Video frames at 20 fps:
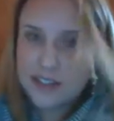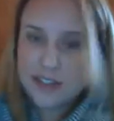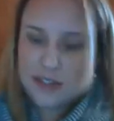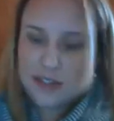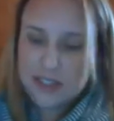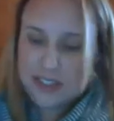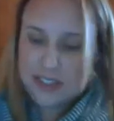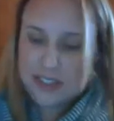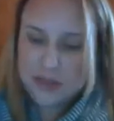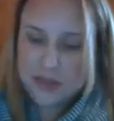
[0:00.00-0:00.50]

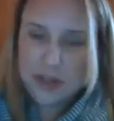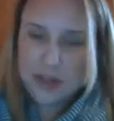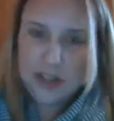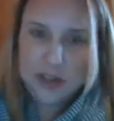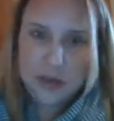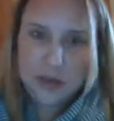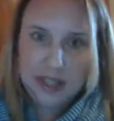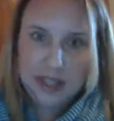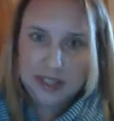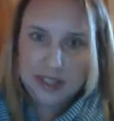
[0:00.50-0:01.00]
So this is one
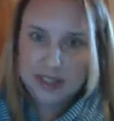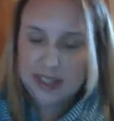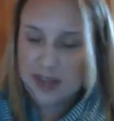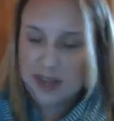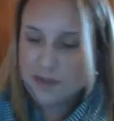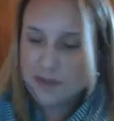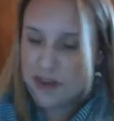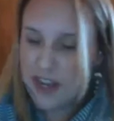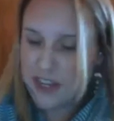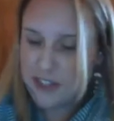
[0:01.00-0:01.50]
of the ways that
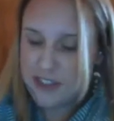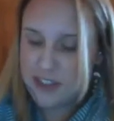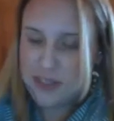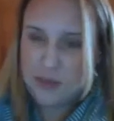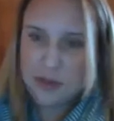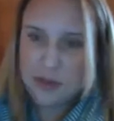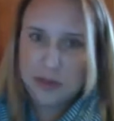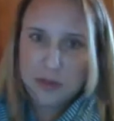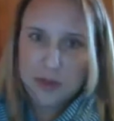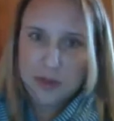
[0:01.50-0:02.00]
I'm not your
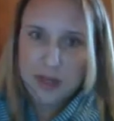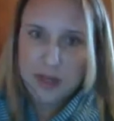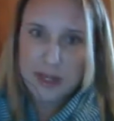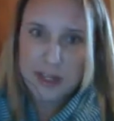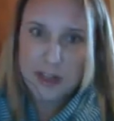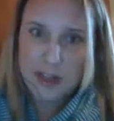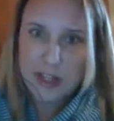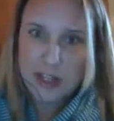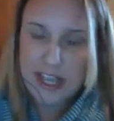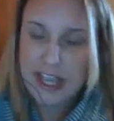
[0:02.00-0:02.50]
typical
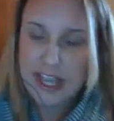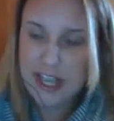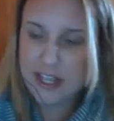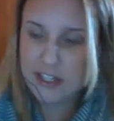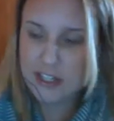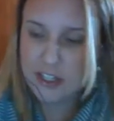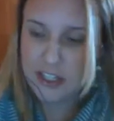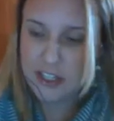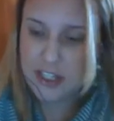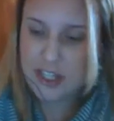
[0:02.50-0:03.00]
millennial. I
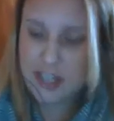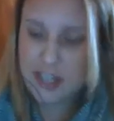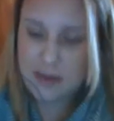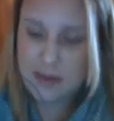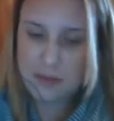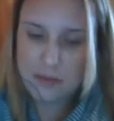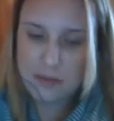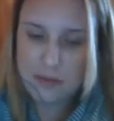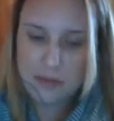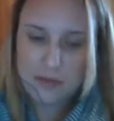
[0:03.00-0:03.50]
actually
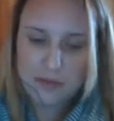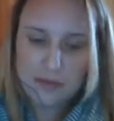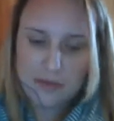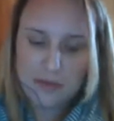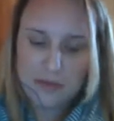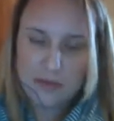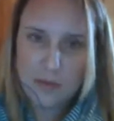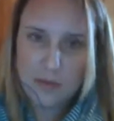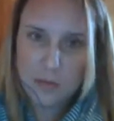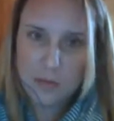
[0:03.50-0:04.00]
am
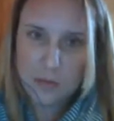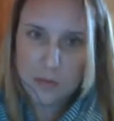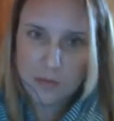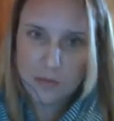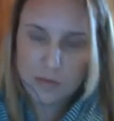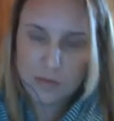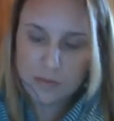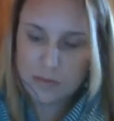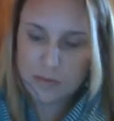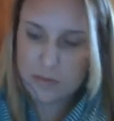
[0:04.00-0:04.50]

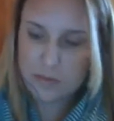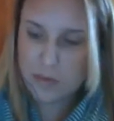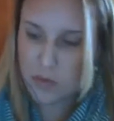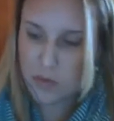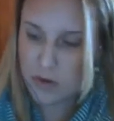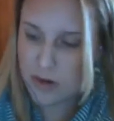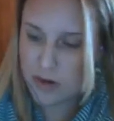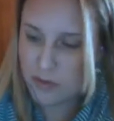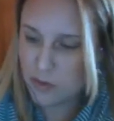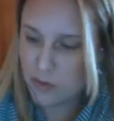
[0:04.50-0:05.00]

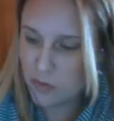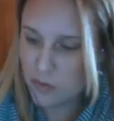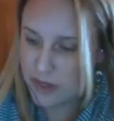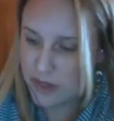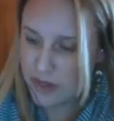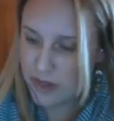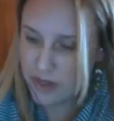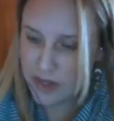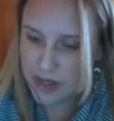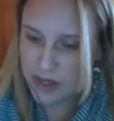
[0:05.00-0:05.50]
horrible
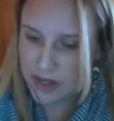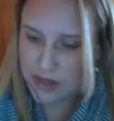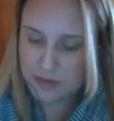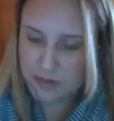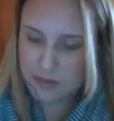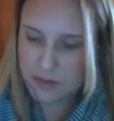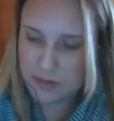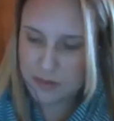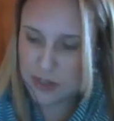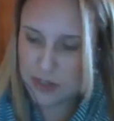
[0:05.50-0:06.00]
with
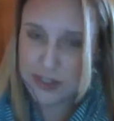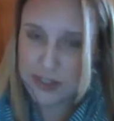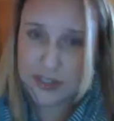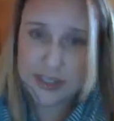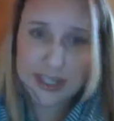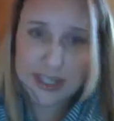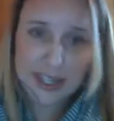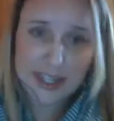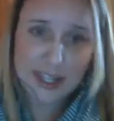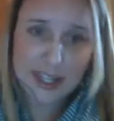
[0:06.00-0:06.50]

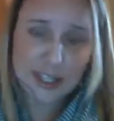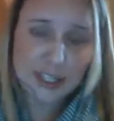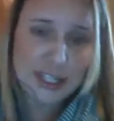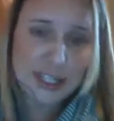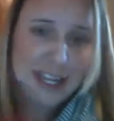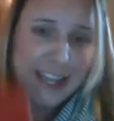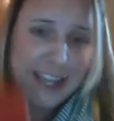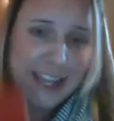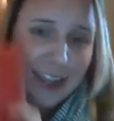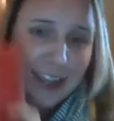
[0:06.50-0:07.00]
personal
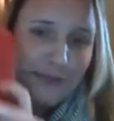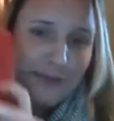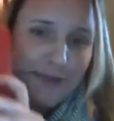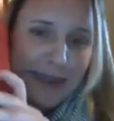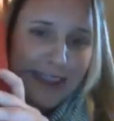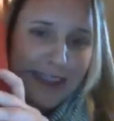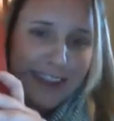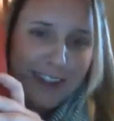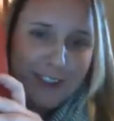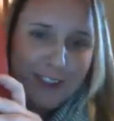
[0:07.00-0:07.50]
technology, and I love
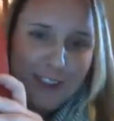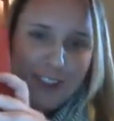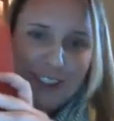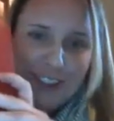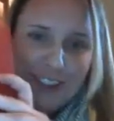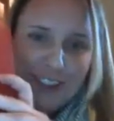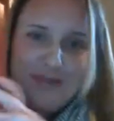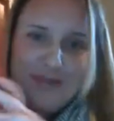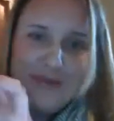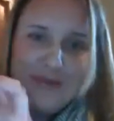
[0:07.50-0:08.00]
my
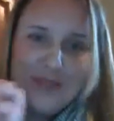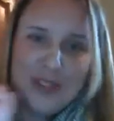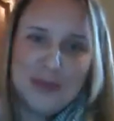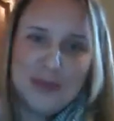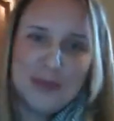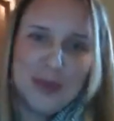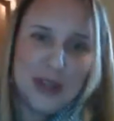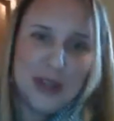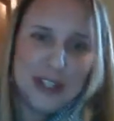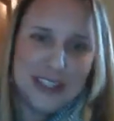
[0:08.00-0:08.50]
little
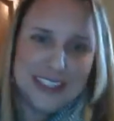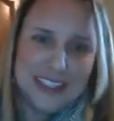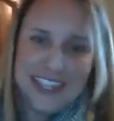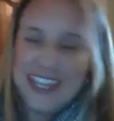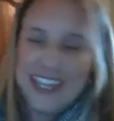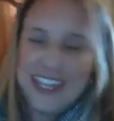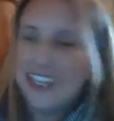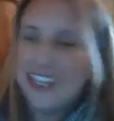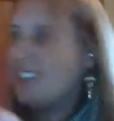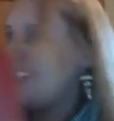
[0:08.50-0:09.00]
Ball
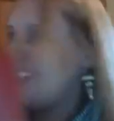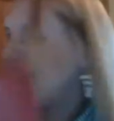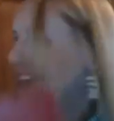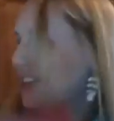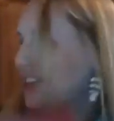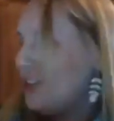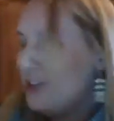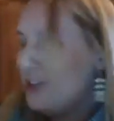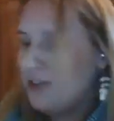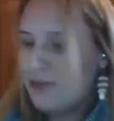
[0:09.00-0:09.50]
State
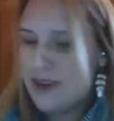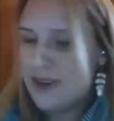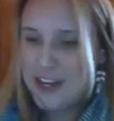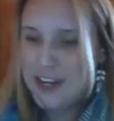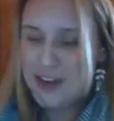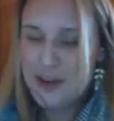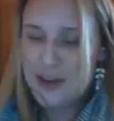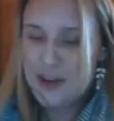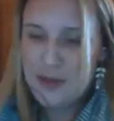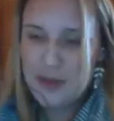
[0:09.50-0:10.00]

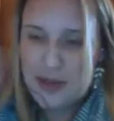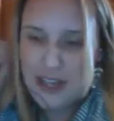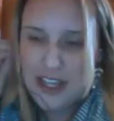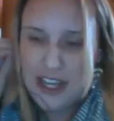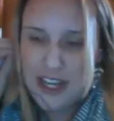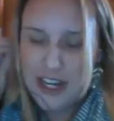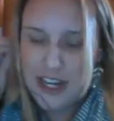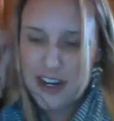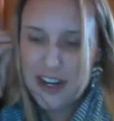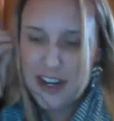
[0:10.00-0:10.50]
red notebook
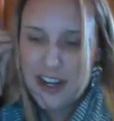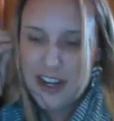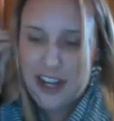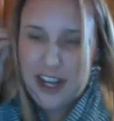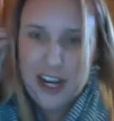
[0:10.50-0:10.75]
here.